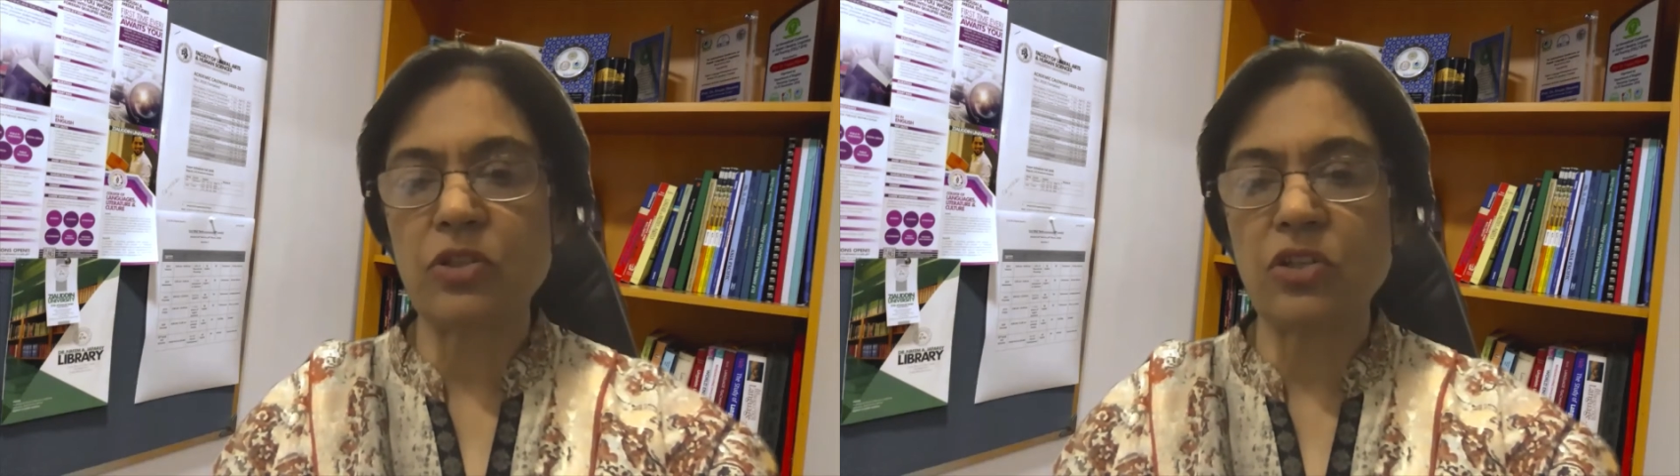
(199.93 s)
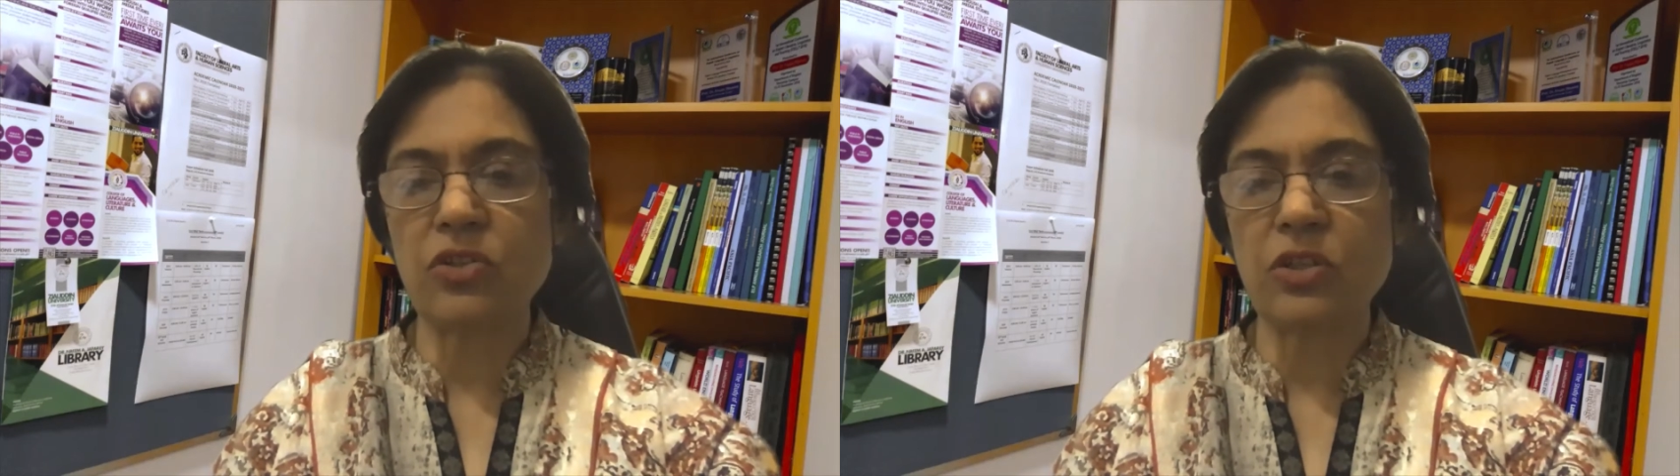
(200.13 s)

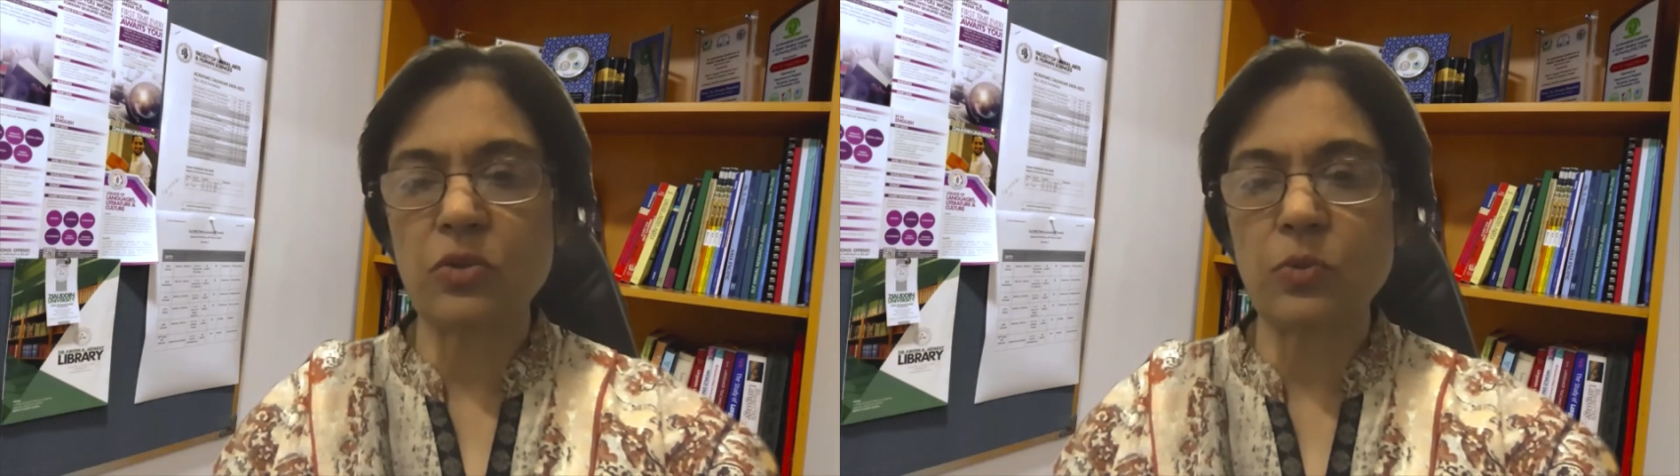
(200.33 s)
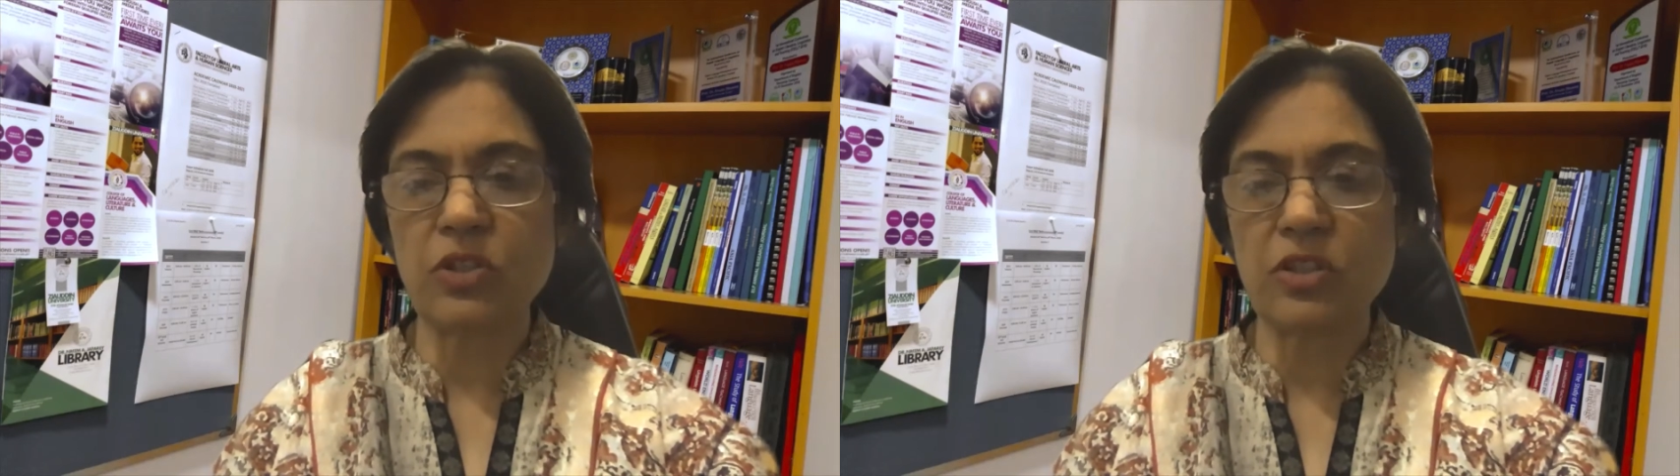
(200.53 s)

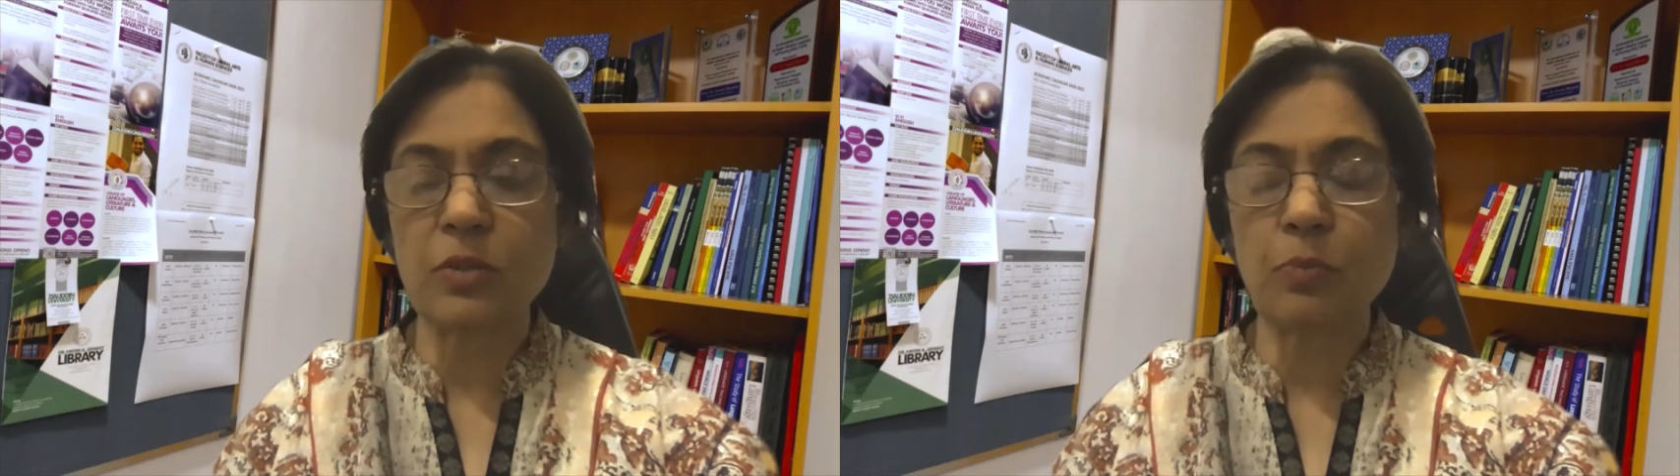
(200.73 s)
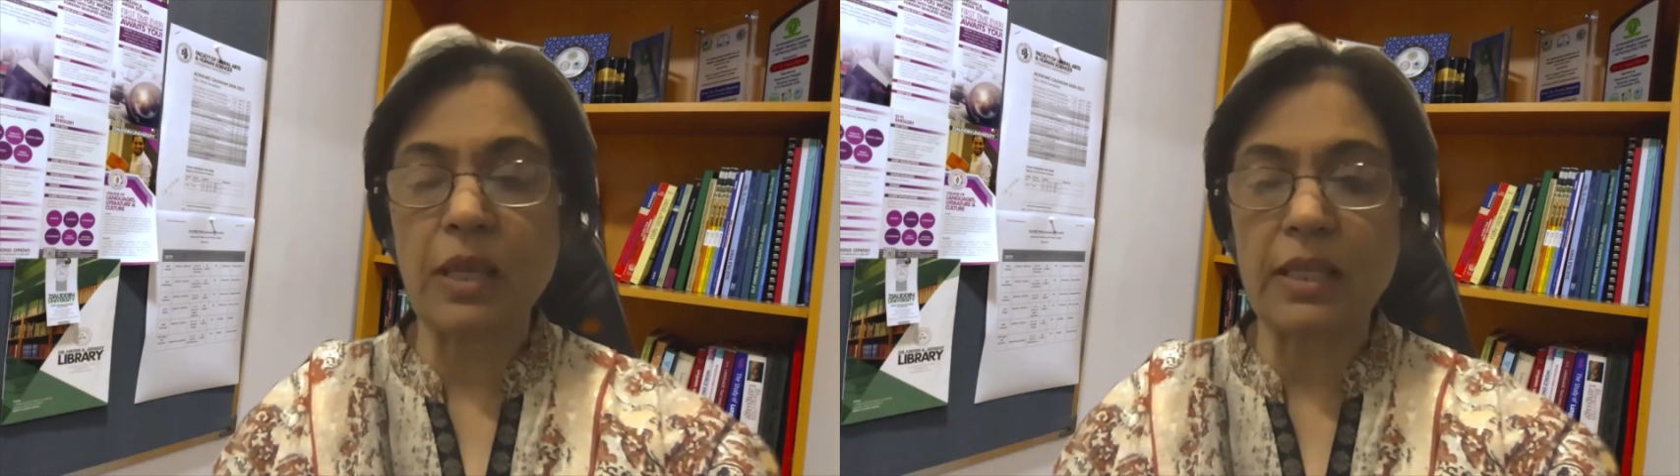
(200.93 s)
Teachers, which is
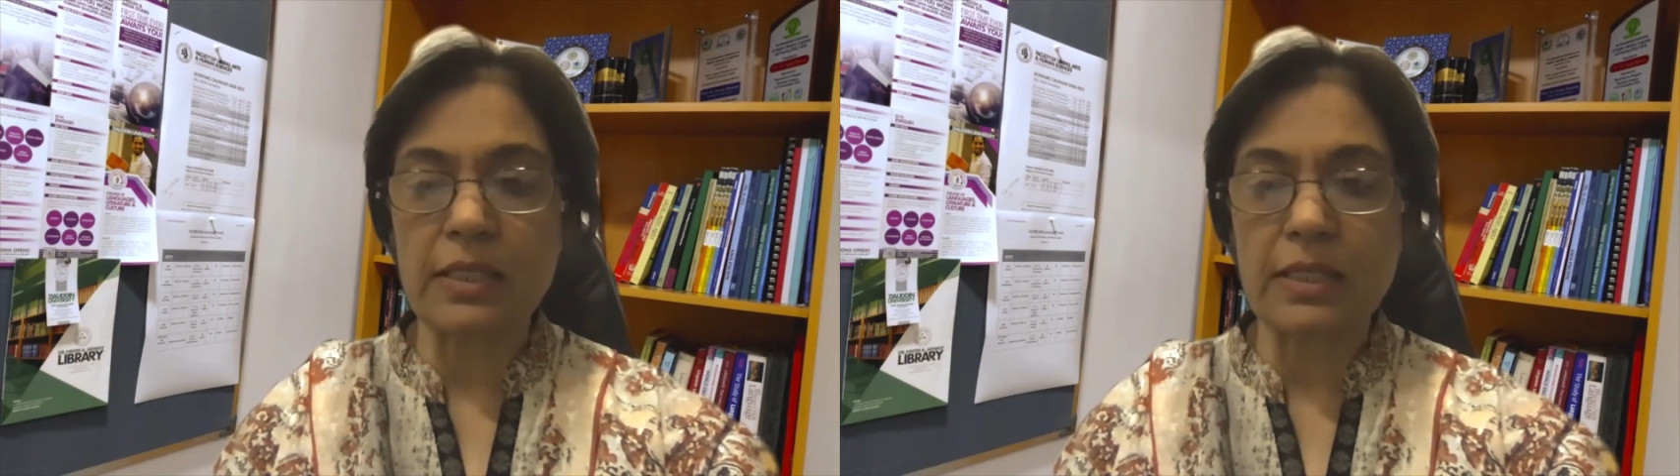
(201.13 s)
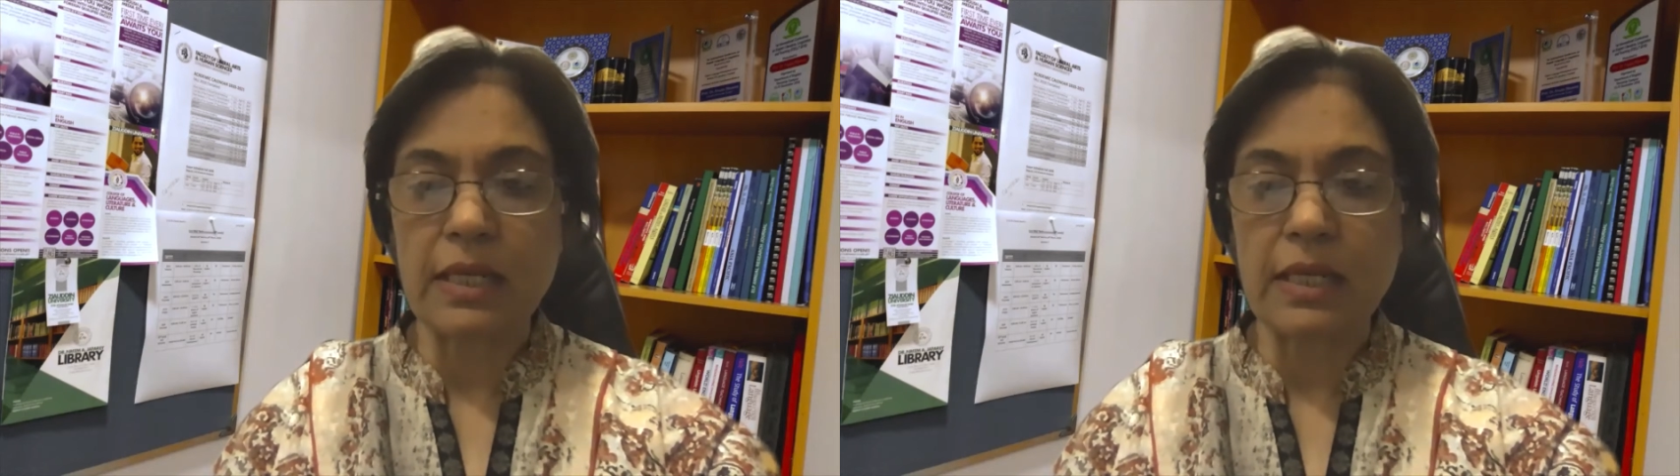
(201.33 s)
SPELT.